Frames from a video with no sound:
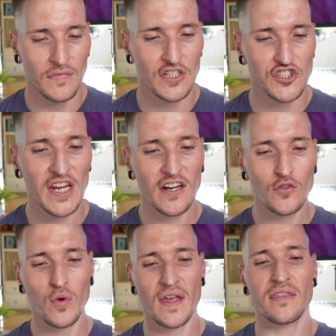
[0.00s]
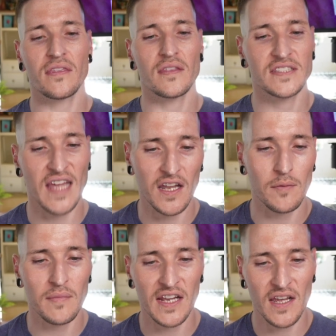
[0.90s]
shared with
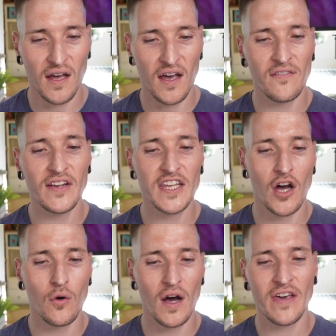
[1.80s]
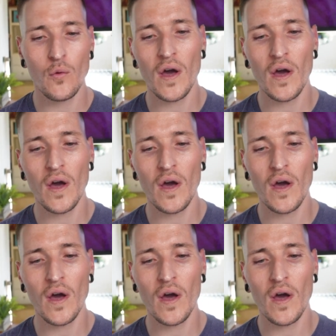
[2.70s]
Tenet Media a video of a